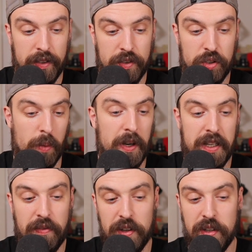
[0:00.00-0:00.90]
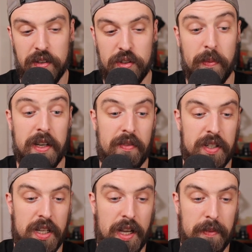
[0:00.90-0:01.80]
so many different
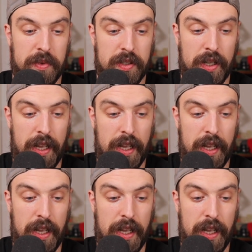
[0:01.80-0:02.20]
times,